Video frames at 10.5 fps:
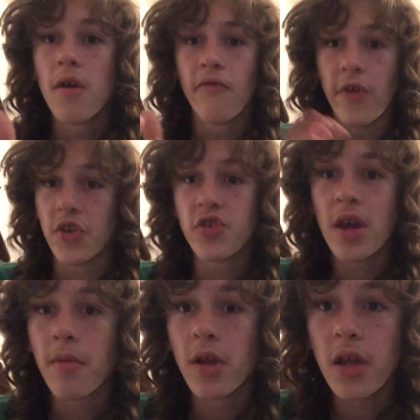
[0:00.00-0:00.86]
Eventually,
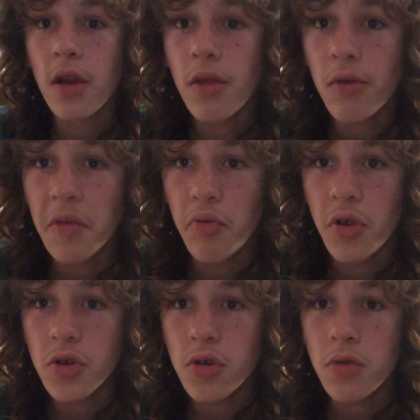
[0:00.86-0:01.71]
I'm gonna get a 3D
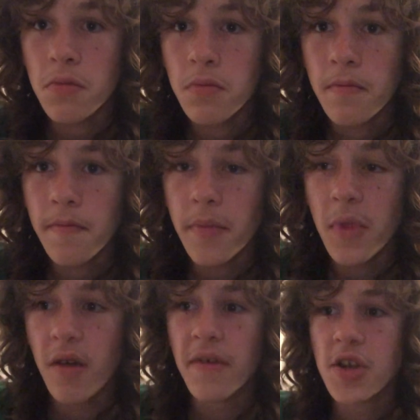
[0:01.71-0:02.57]
printer.
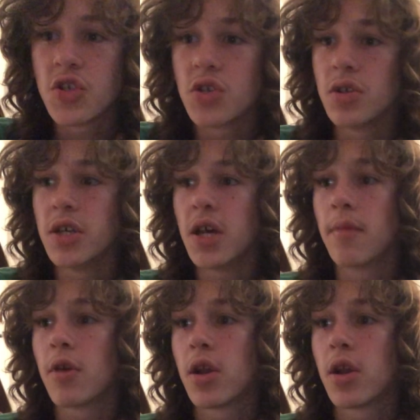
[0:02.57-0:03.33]
Eventually, I